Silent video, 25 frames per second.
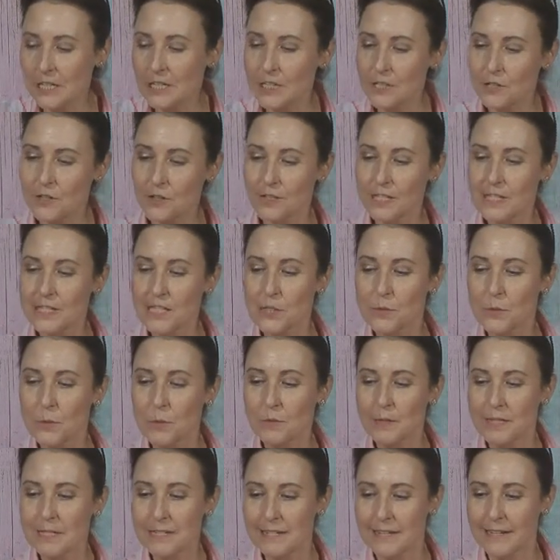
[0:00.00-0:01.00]
So this is
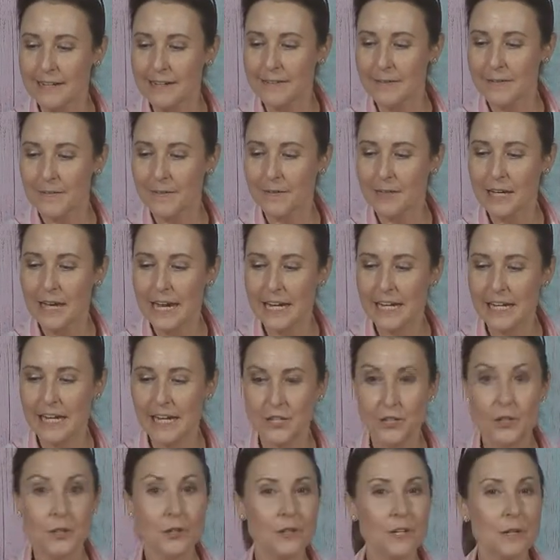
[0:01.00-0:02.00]
what we did, okay?
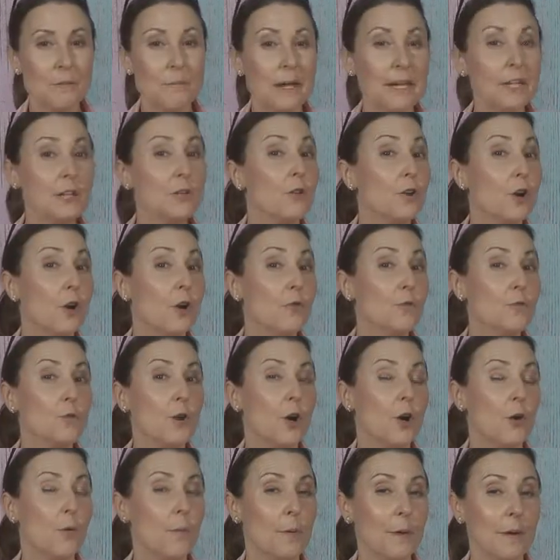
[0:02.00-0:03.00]
And you can make your own
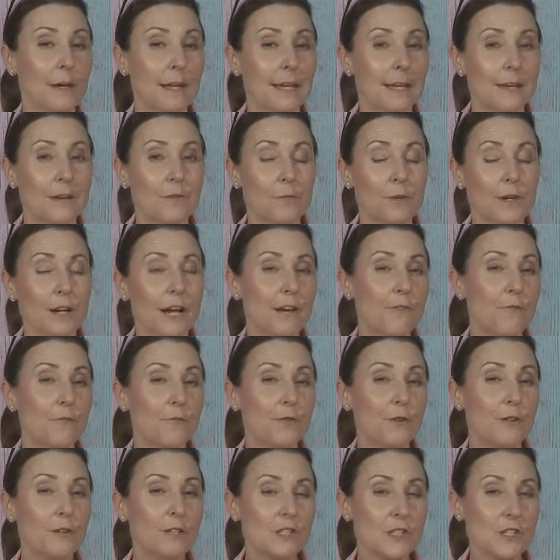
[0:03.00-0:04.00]
robe. When I
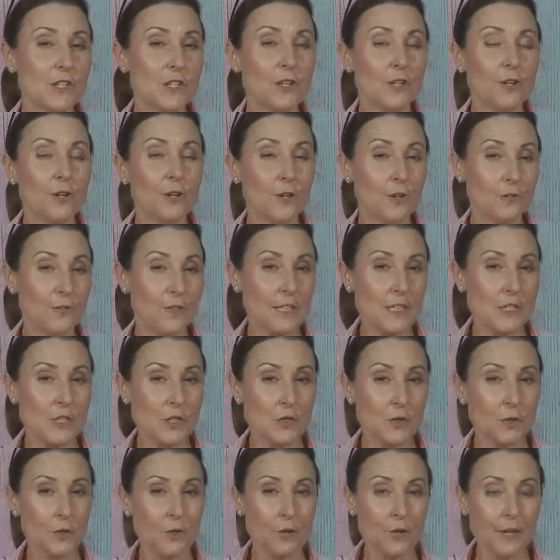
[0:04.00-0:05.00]
first heard this
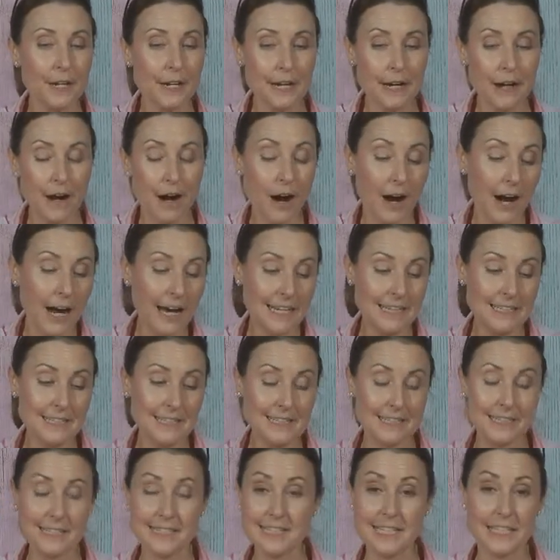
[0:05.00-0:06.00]
story, I
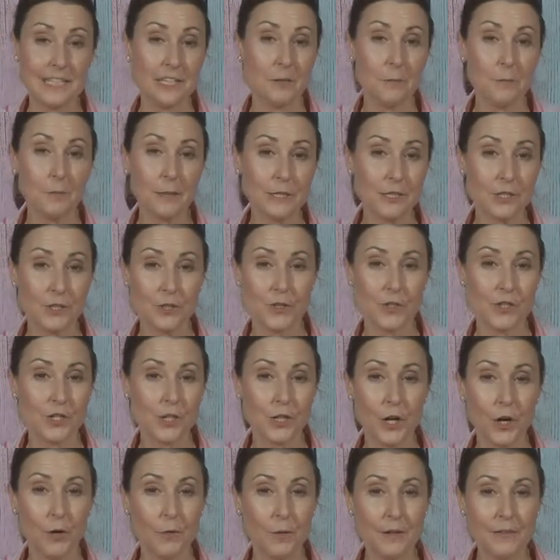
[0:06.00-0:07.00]
didn't see any pictures to
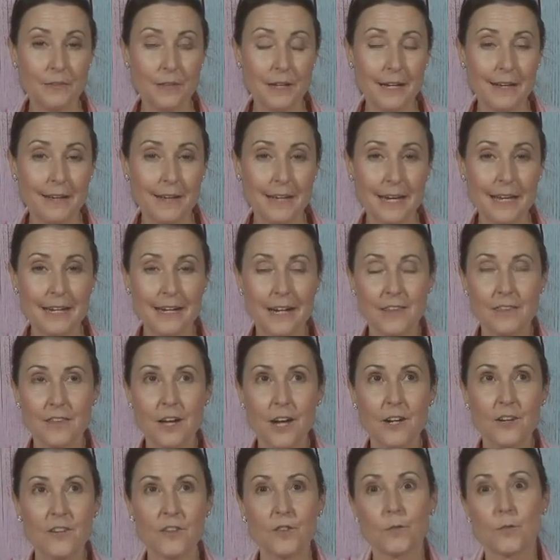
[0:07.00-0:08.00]
go with it. And I
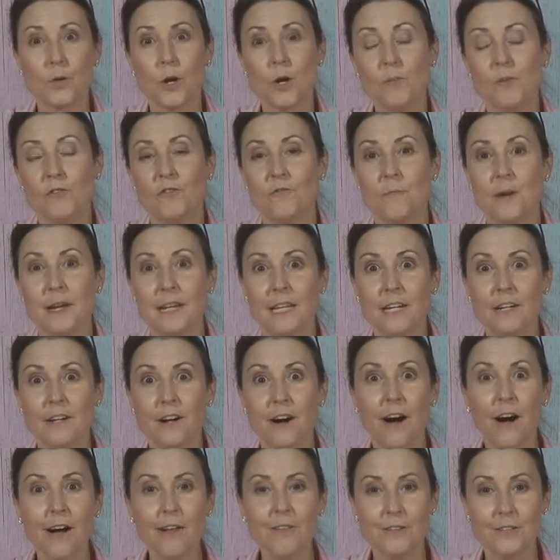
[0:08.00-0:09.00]
thought of the robe of many
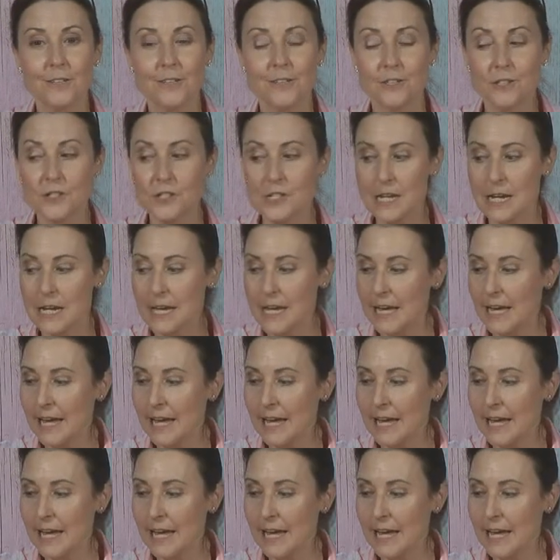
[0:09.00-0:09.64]
colors.